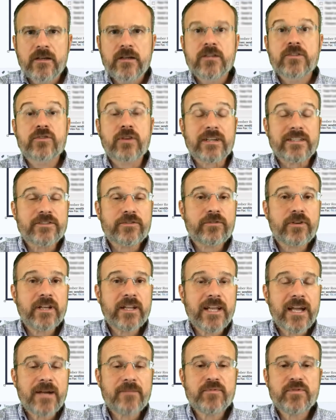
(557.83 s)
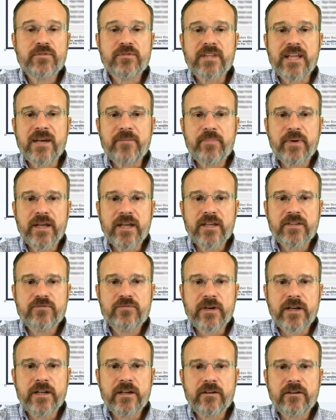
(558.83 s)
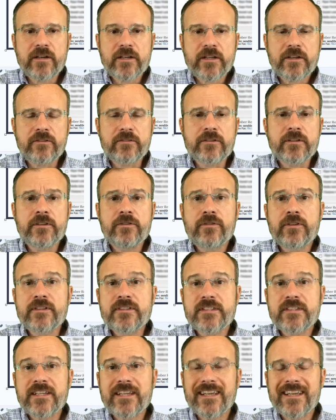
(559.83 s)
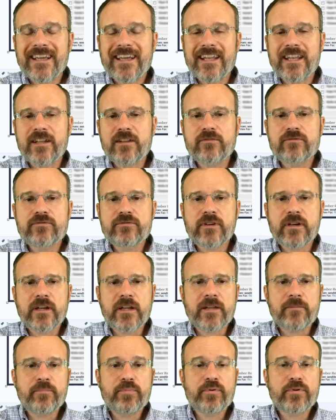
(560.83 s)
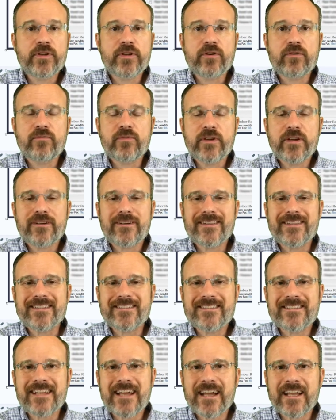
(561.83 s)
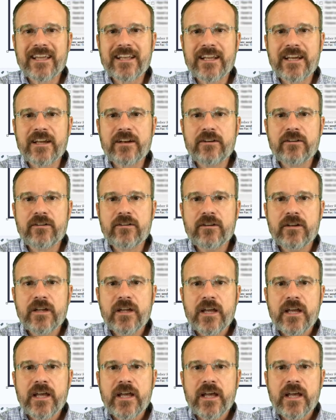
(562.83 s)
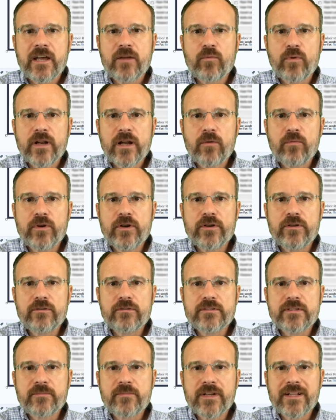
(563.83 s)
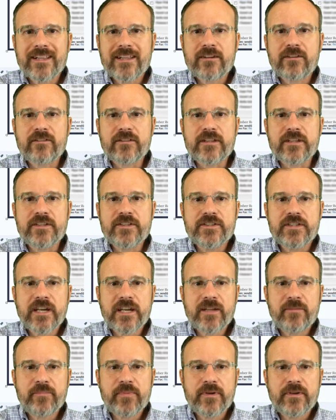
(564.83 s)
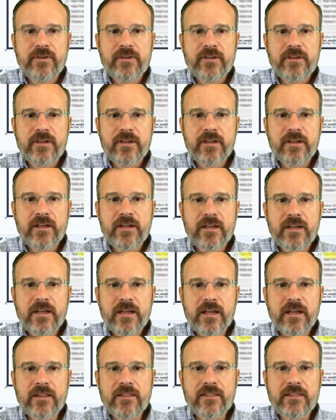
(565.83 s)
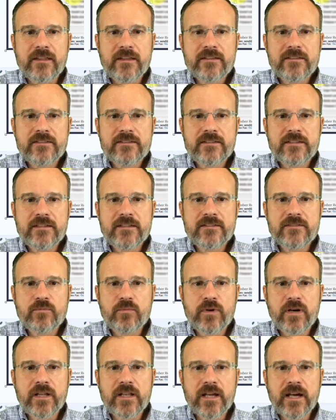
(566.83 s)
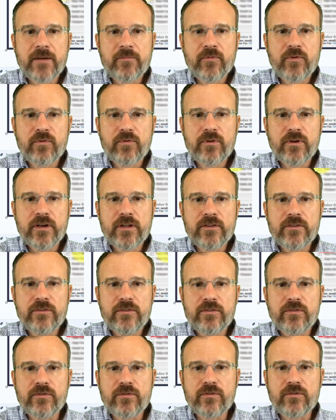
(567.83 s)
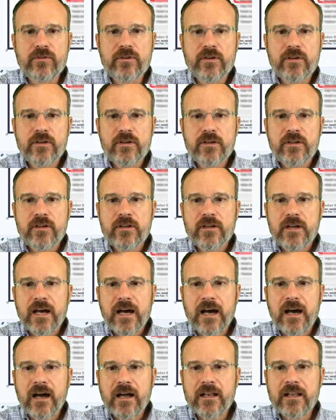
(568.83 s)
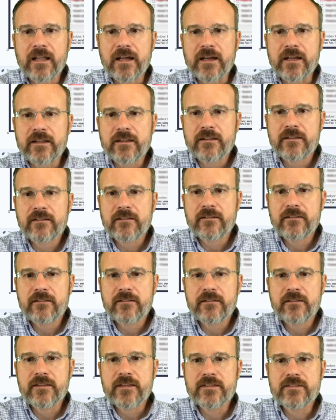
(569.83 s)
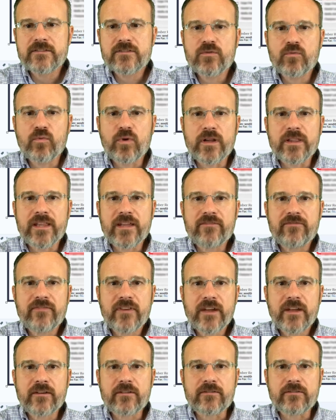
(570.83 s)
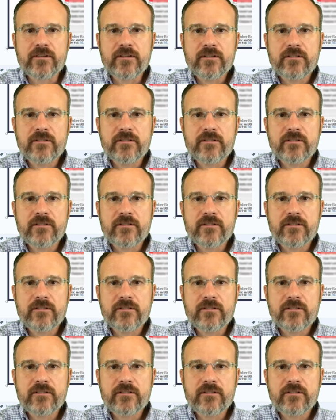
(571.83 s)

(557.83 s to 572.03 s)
So I screen captured that page right here, you can see, and it pulled it over here in the Snagit editor. And what I want to do is I'm going to click on this shape, and this is what I'm going to highlight. This is the one that failed.